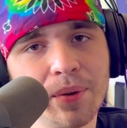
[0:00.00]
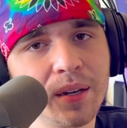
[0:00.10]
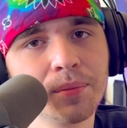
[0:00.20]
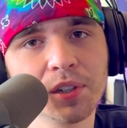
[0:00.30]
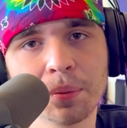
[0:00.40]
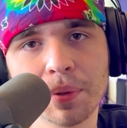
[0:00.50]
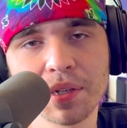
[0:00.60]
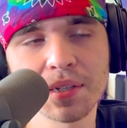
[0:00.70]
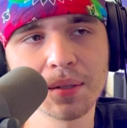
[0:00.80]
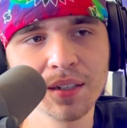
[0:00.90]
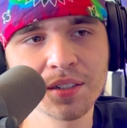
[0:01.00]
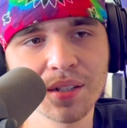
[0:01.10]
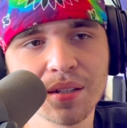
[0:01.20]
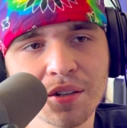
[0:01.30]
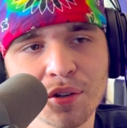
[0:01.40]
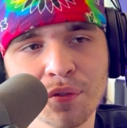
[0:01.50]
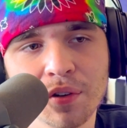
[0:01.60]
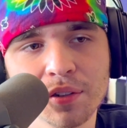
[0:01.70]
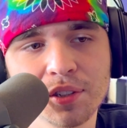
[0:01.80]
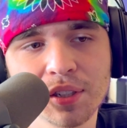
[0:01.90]
I am going to miss it. It's just such a
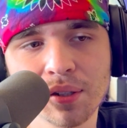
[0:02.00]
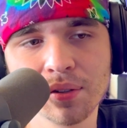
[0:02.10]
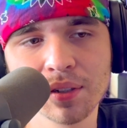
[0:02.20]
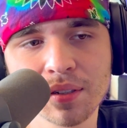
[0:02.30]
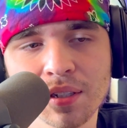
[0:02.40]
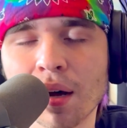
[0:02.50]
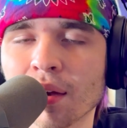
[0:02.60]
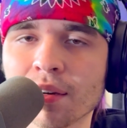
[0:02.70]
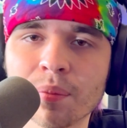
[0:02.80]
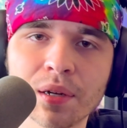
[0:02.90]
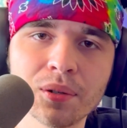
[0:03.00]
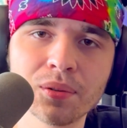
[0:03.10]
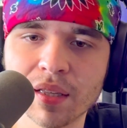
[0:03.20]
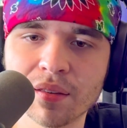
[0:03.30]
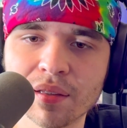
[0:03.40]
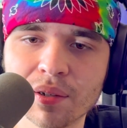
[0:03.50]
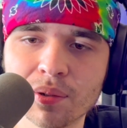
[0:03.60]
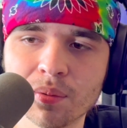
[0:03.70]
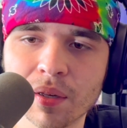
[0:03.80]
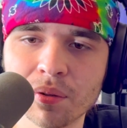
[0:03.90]
fun show to talk about, and
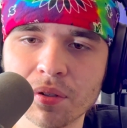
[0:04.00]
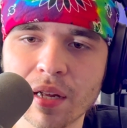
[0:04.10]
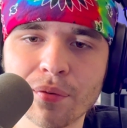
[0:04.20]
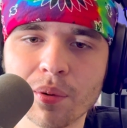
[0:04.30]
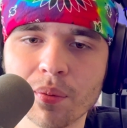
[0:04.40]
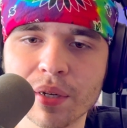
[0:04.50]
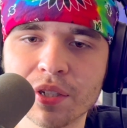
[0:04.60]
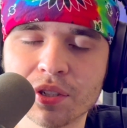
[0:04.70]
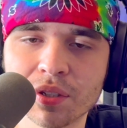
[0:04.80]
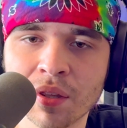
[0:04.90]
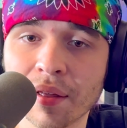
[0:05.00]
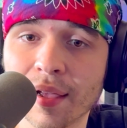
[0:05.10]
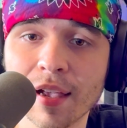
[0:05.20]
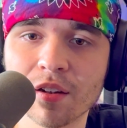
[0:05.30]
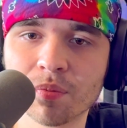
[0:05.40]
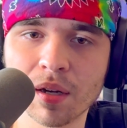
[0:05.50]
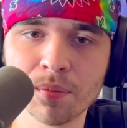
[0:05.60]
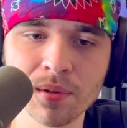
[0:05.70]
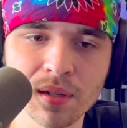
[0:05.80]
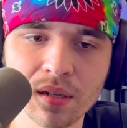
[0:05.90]
though it'll never reach the height of
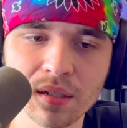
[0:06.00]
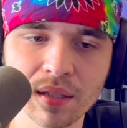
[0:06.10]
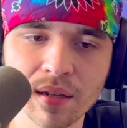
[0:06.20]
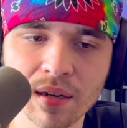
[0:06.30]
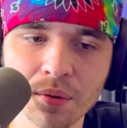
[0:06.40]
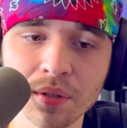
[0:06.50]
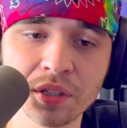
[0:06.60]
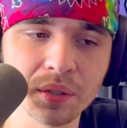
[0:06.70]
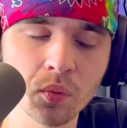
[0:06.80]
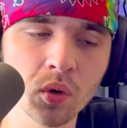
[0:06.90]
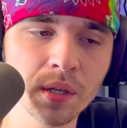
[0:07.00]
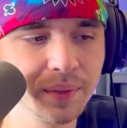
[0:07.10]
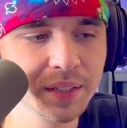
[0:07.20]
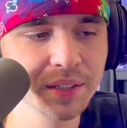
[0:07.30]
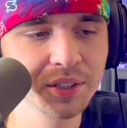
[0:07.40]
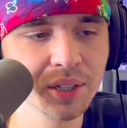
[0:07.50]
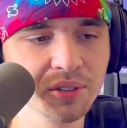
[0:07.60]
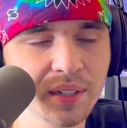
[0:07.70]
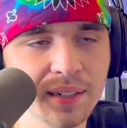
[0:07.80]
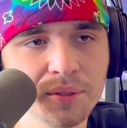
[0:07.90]
popularity that I wish it would, it's a
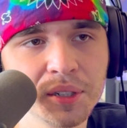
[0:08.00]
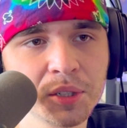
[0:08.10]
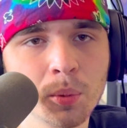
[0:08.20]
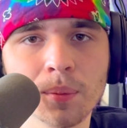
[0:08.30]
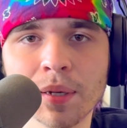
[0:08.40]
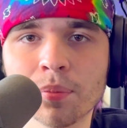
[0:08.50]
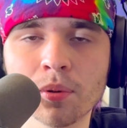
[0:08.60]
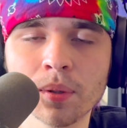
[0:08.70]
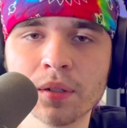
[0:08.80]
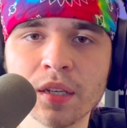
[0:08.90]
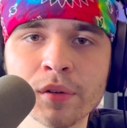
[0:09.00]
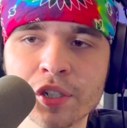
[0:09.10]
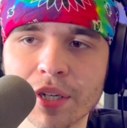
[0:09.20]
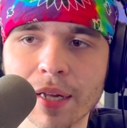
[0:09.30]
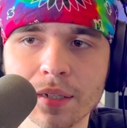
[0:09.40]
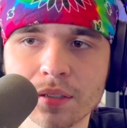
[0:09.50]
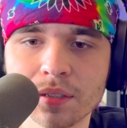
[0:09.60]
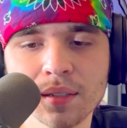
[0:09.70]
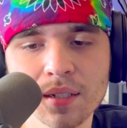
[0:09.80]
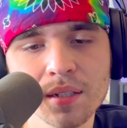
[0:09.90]
show that I wish more people would give a
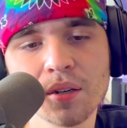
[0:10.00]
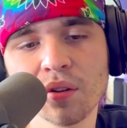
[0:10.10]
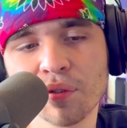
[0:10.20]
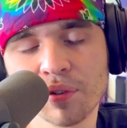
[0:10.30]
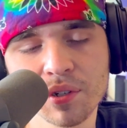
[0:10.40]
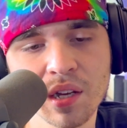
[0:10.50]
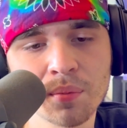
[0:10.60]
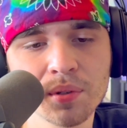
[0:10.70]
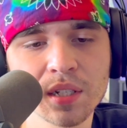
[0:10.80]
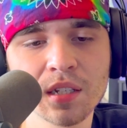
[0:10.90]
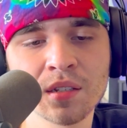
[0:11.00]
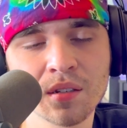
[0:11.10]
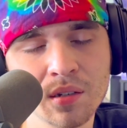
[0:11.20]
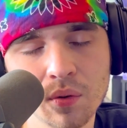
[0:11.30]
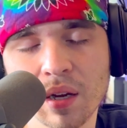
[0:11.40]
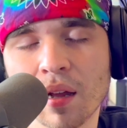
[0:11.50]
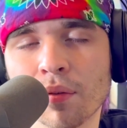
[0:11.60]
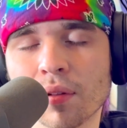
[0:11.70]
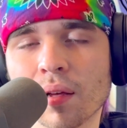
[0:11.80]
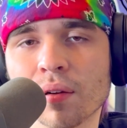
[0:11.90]
chance. Because though the first couple seasons do have
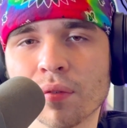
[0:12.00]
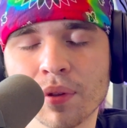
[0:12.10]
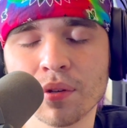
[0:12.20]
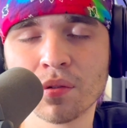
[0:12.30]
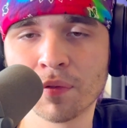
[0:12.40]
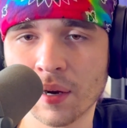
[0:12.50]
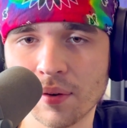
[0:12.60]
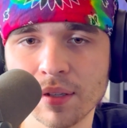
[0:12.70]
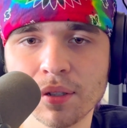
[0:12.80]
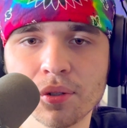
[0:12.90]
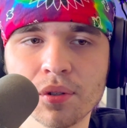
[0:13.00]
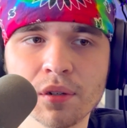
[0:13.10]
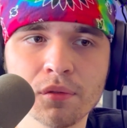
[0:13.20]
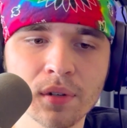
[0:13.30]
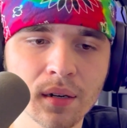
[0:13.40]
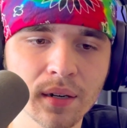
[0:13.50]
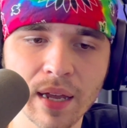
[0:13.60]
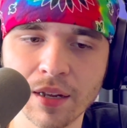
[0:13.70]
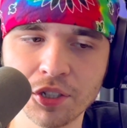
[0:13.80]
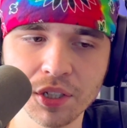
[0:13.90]
a lot of those very lewd and very
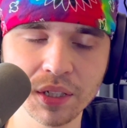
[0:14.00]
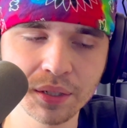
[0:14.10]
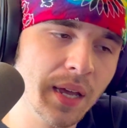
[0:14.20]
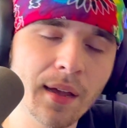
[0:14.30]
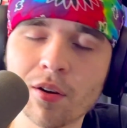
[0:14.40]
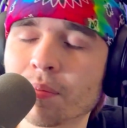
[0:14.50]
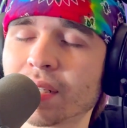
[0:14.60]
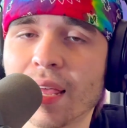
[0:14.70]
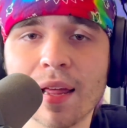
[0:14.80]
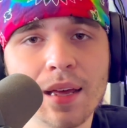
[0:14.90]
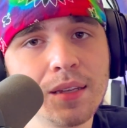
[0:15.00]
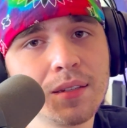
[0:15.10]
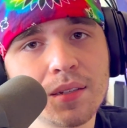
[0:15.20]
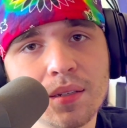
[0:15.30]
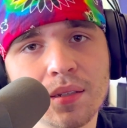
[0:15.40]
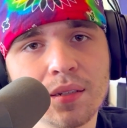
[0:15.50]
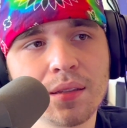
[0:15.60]
etchy harem tags